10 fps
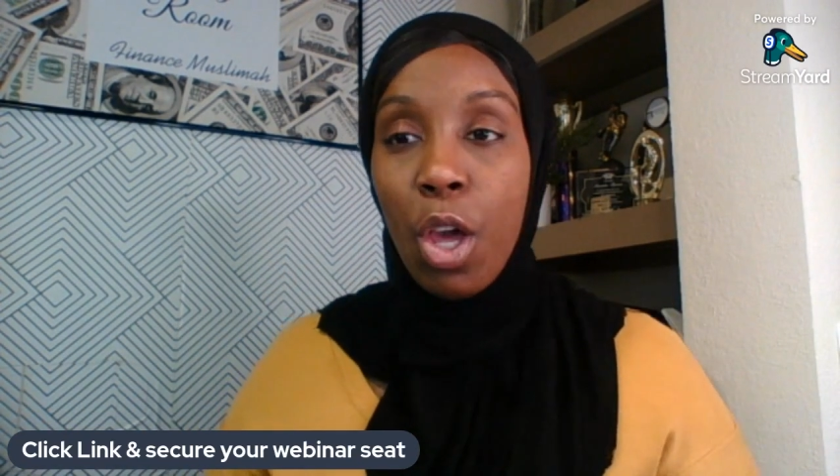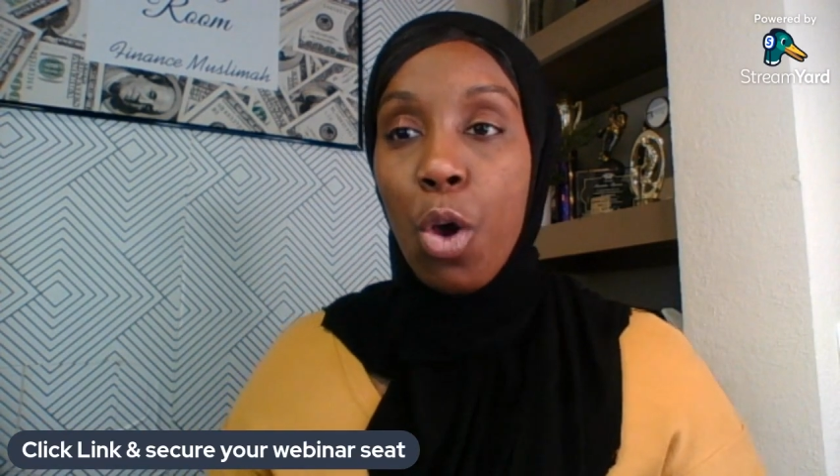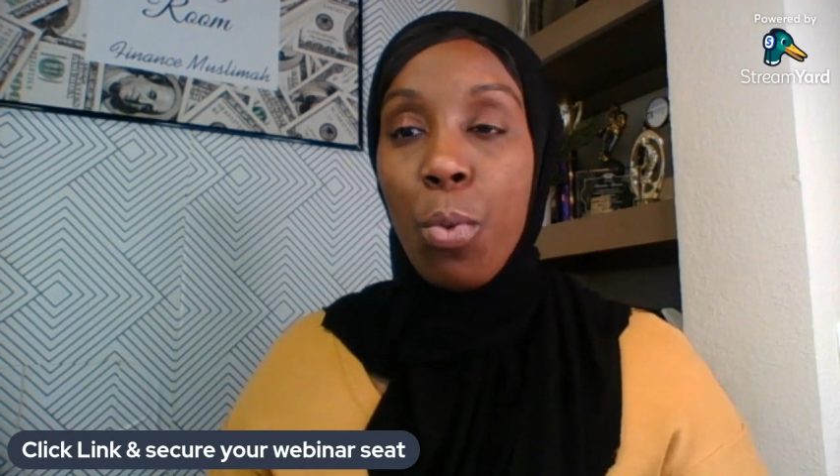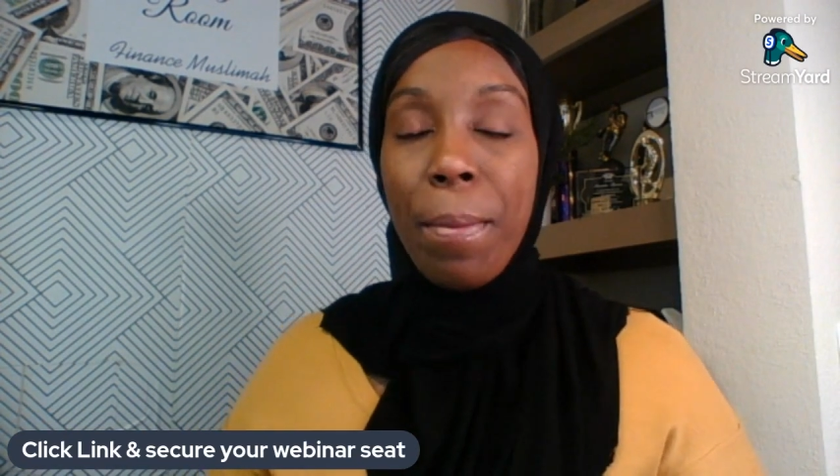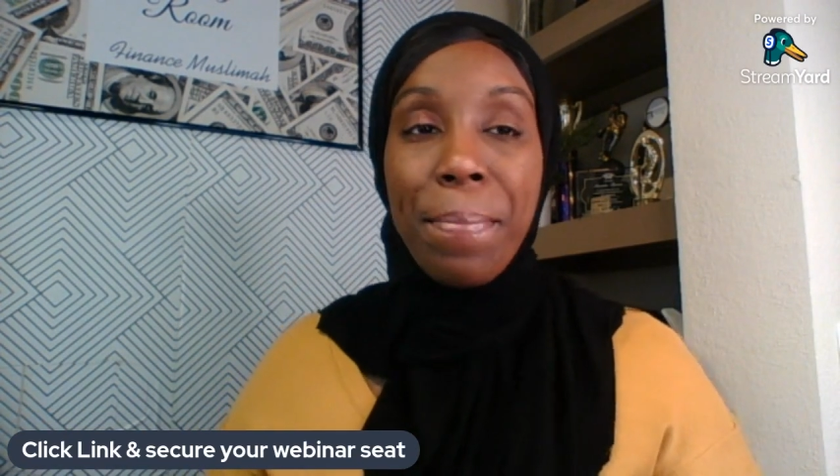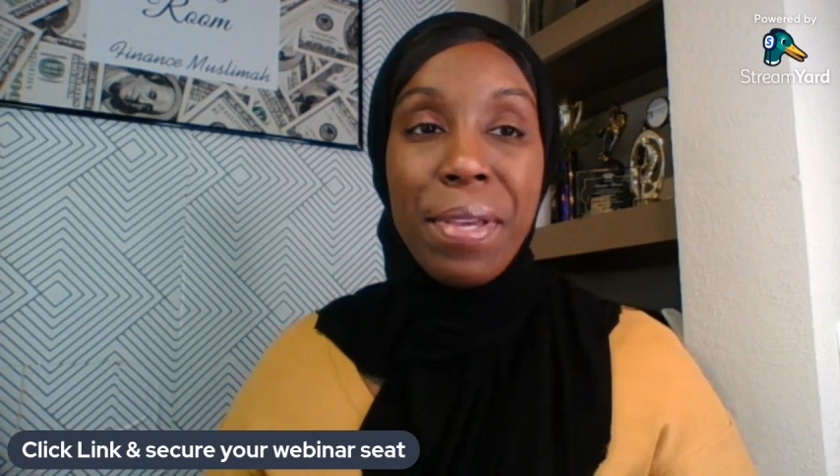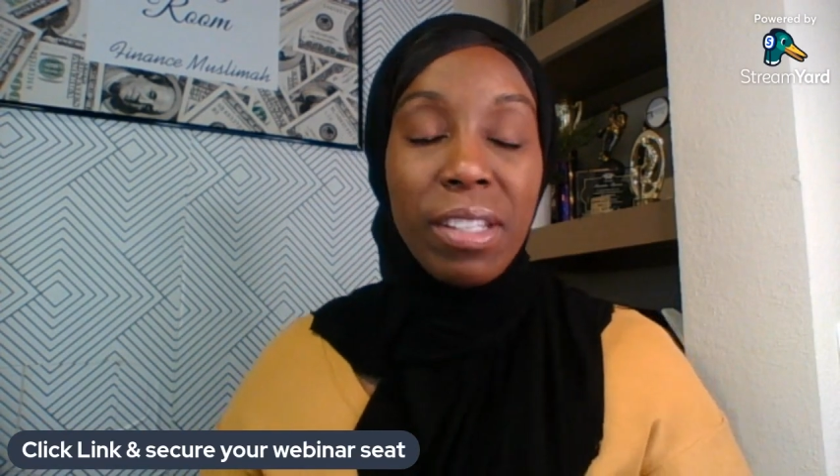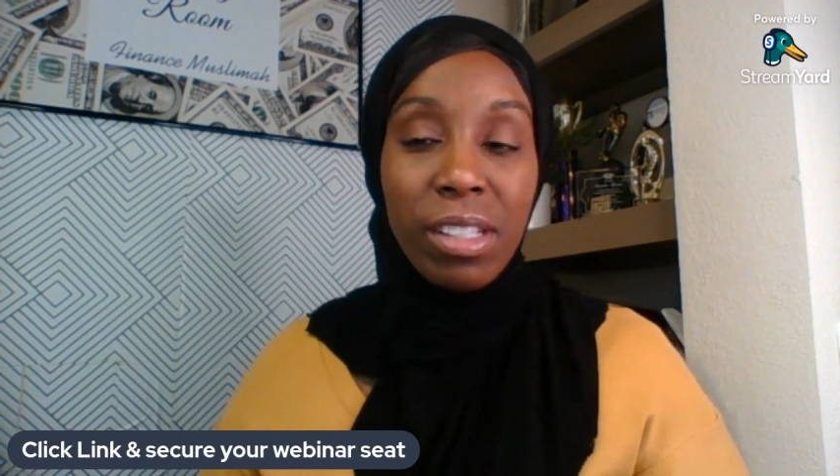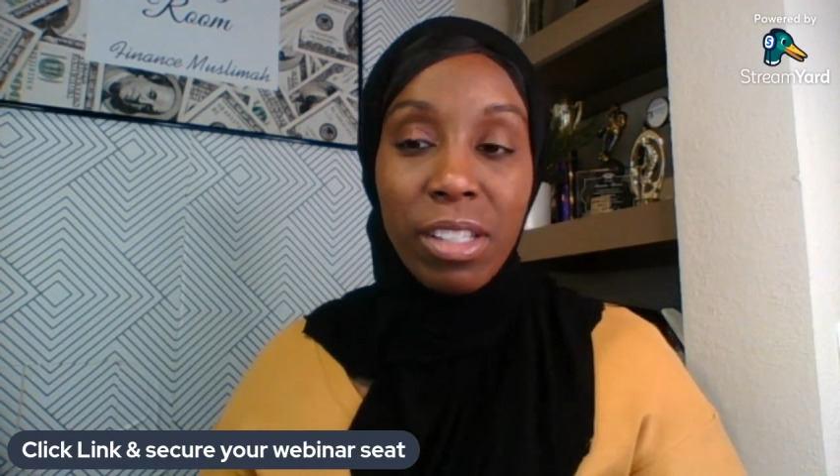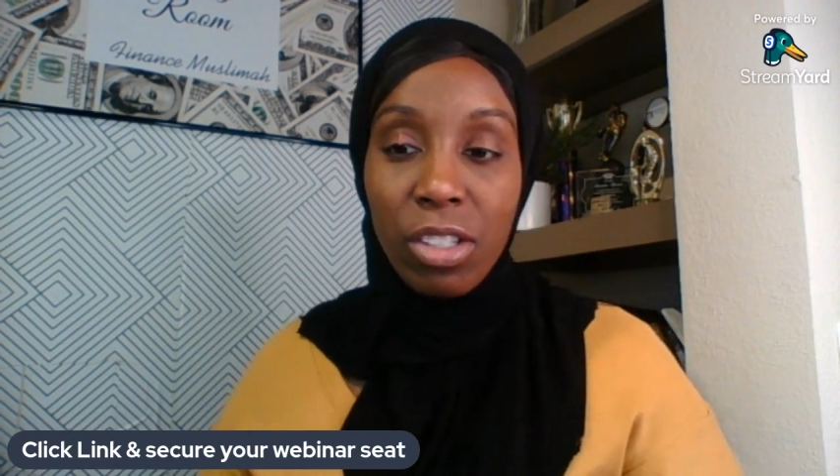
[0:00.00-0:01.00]
what
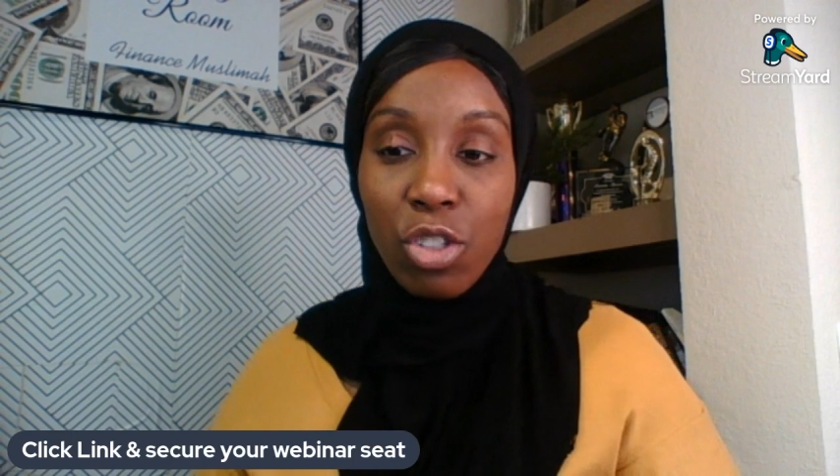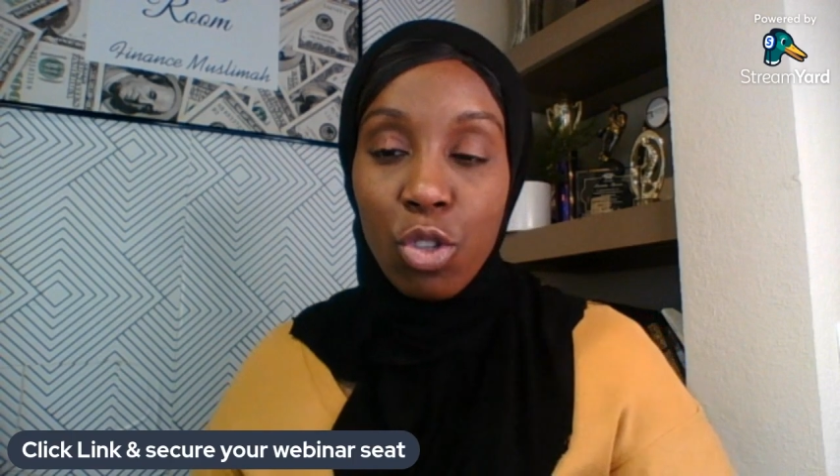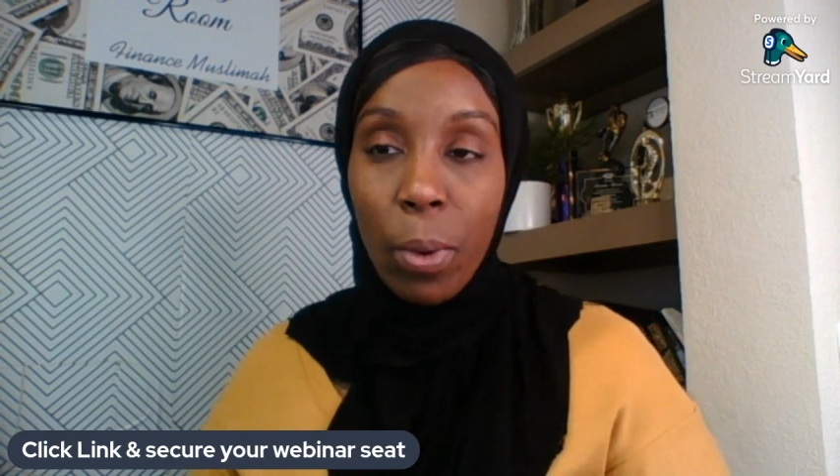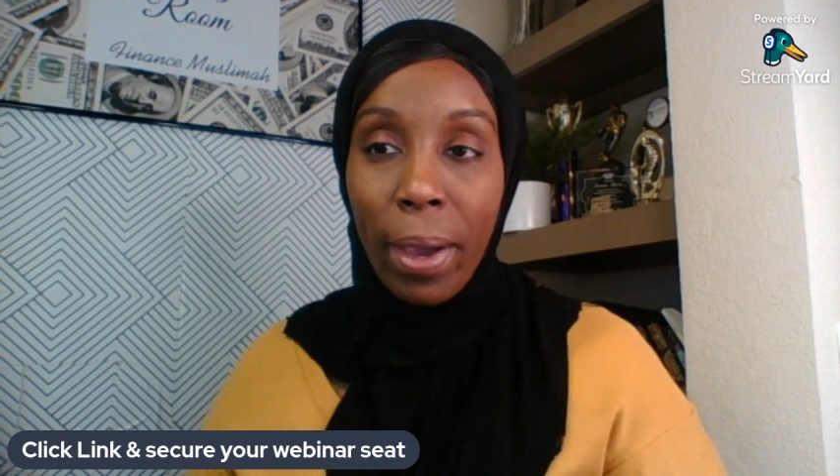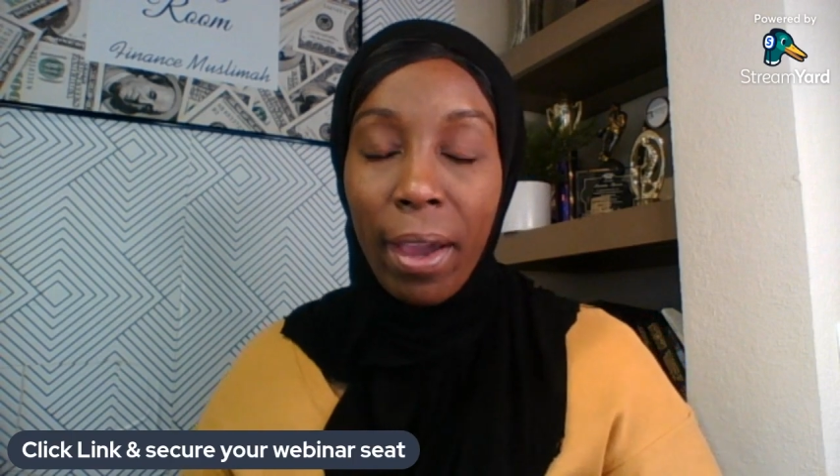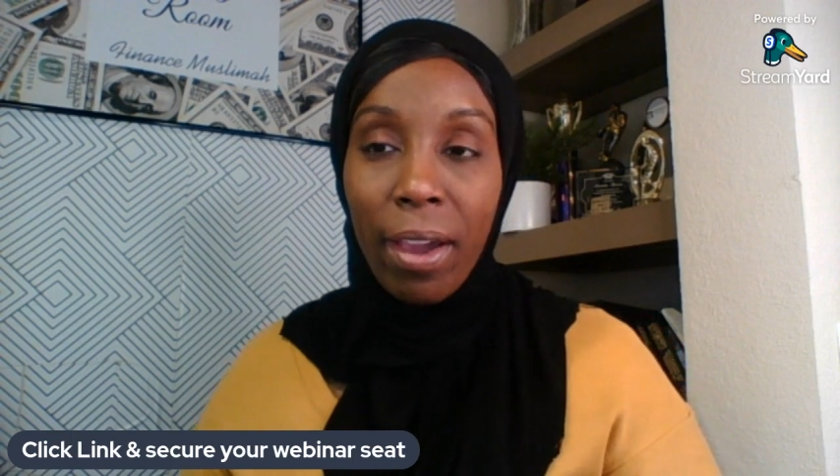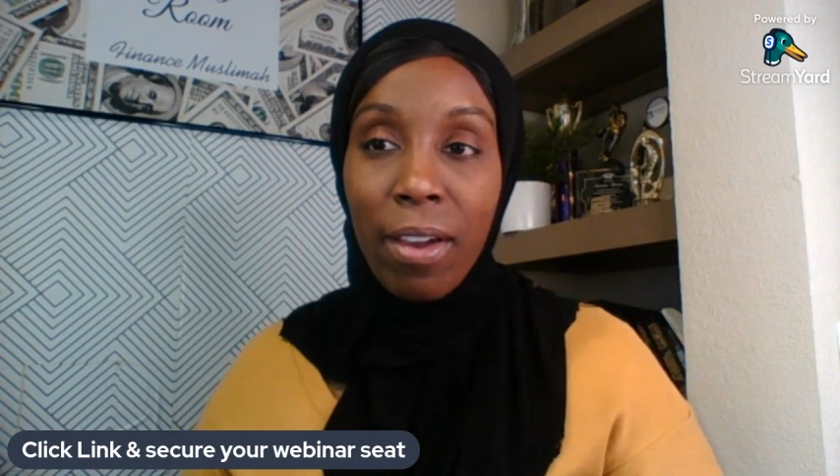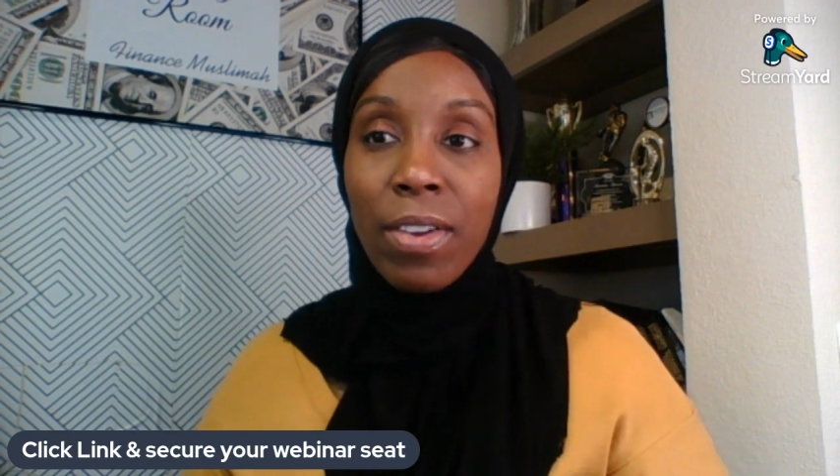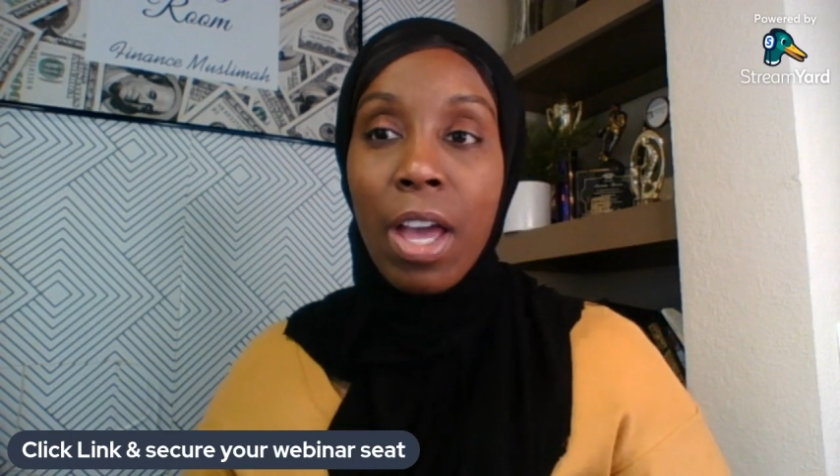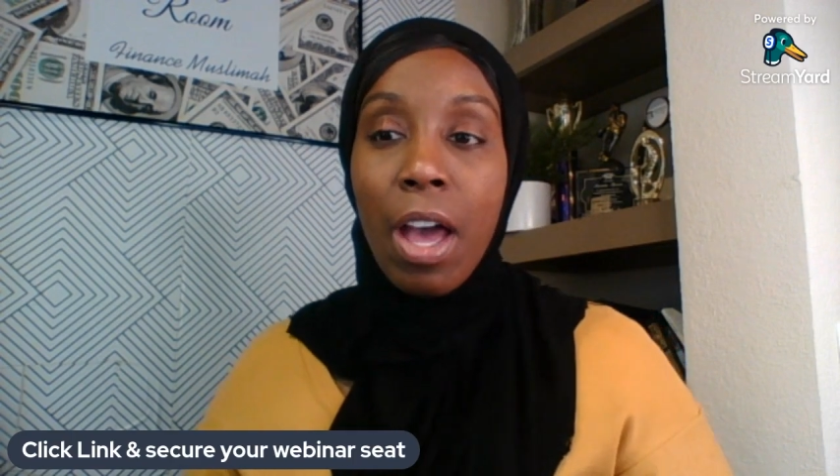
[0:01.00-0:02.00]
businesses you have.